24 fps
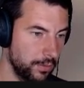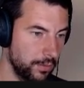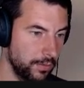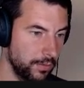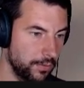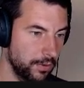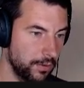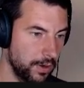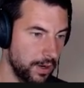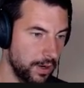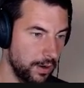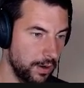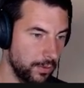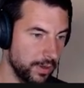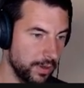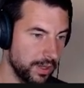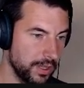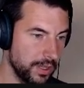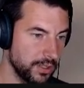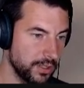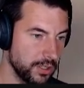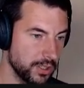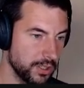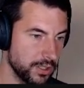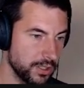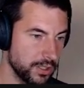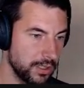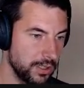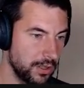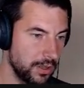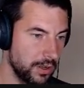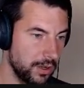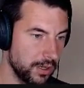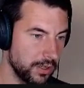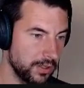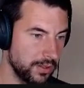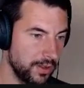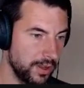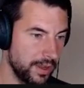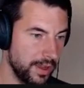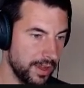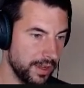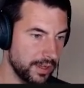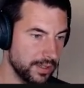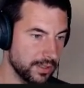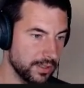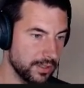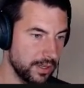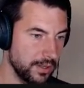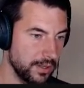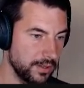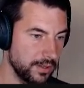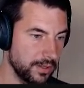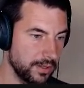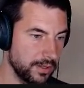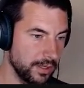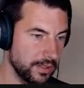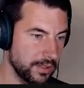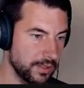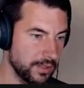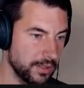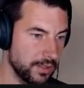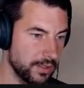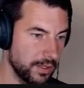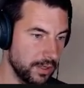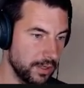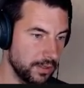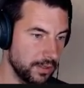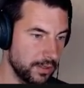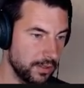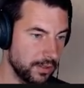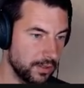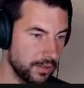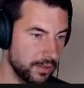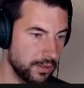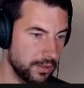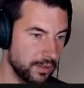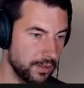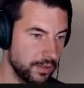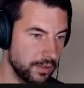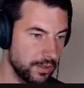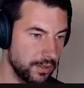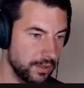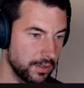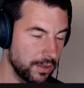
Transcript: for now we can just log text, and that's it.